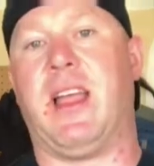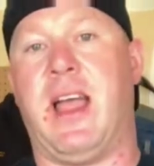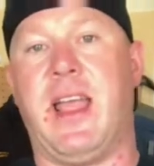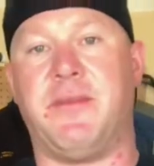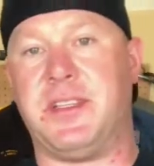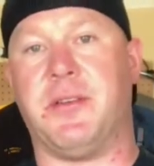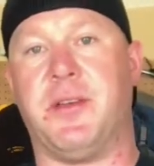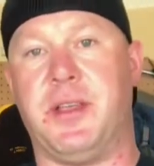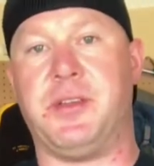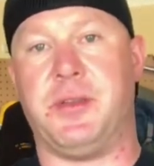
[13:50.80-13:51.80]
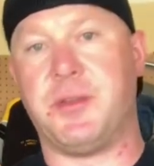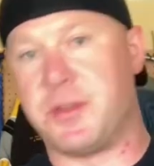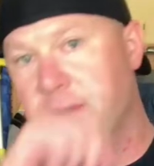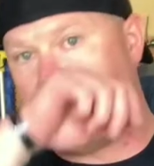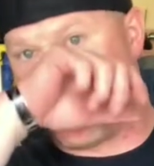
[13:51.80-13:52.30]
I have zero
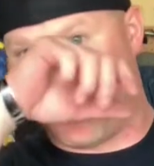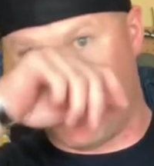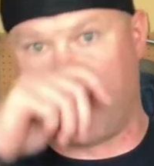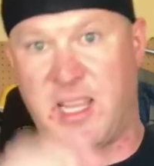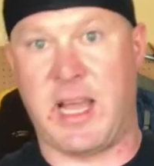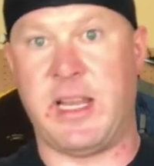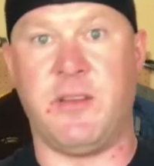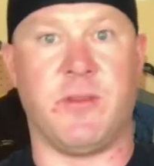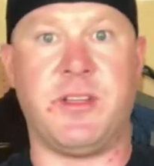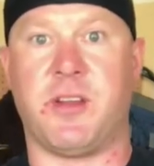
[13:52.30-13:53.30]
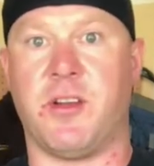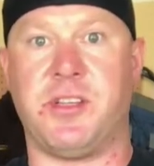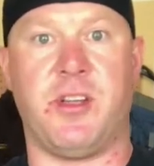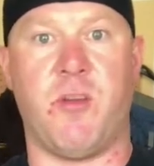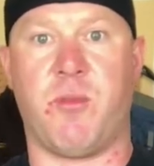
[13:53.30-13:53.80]
issues as far as lighting,
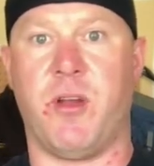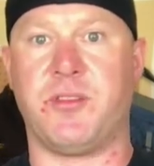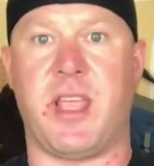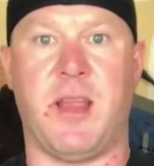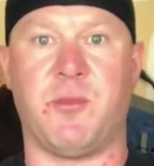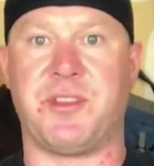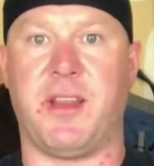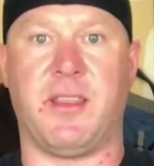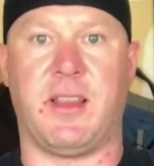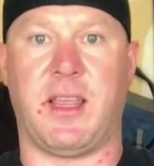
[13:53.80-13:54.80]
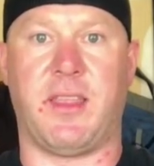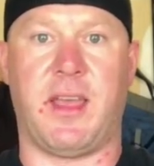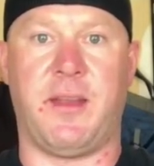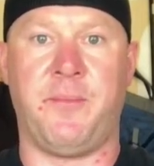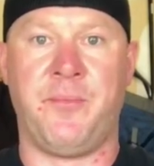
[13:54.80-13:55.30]
recharging GoPros, cameras, anything like
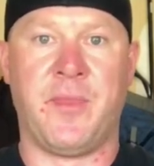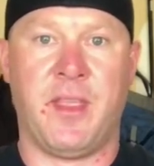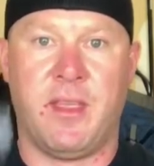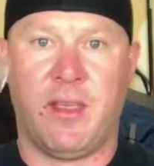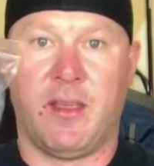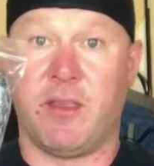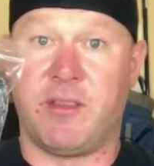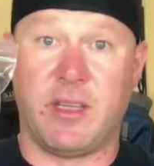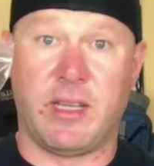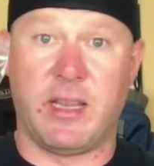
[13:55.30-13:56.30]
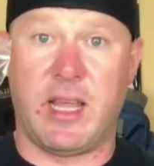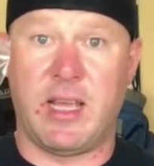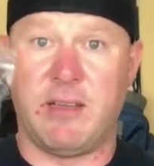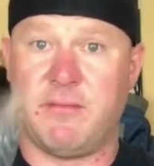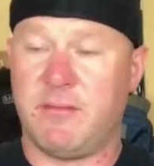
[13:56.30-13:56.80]
that. Utility
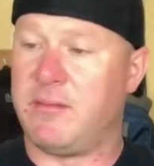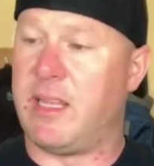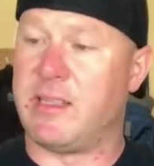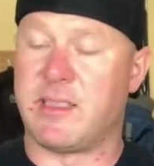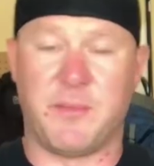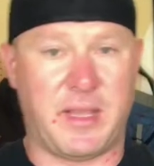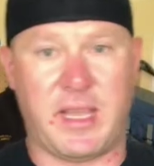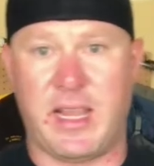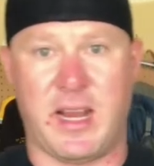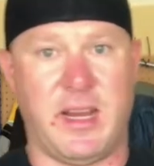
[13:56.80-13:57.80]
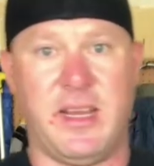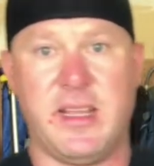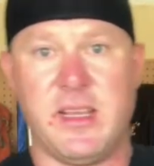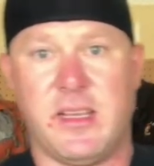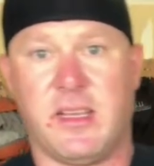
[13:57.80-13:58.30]
line, that is something I carry.
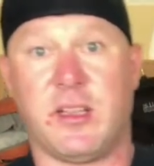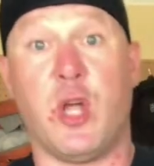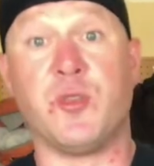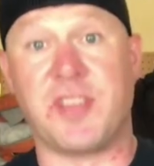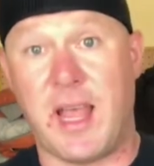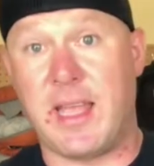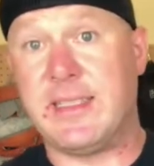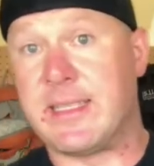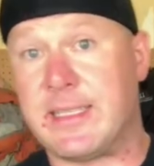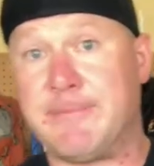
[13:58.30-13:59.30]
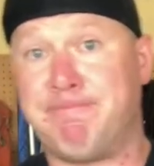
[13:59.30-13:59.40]
Clotheslines.